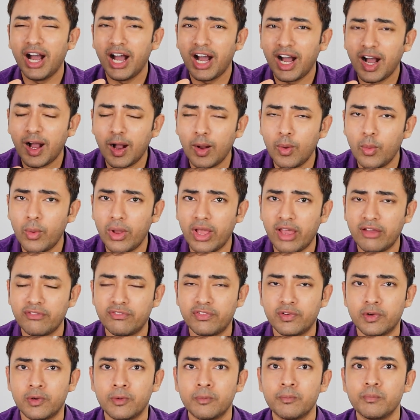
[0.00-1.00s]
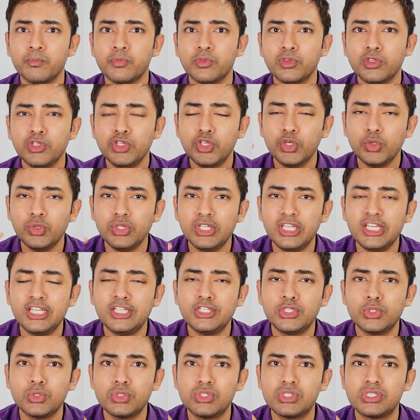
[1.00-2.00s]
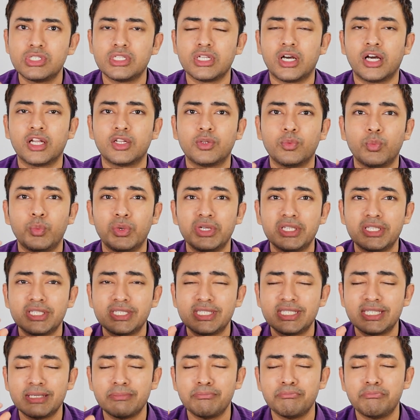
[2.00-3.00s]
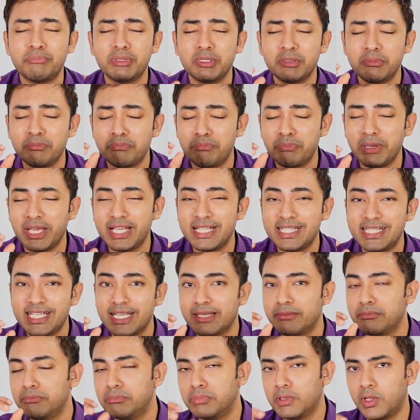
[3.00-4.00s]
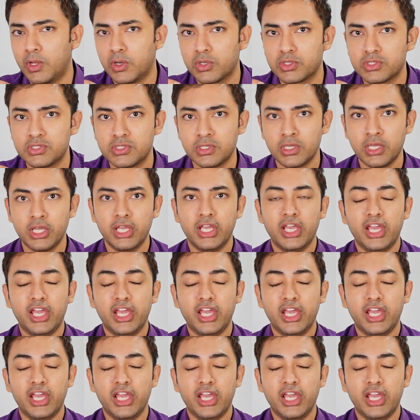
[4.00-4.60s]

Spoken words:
However, you need to start with simple basic blocks.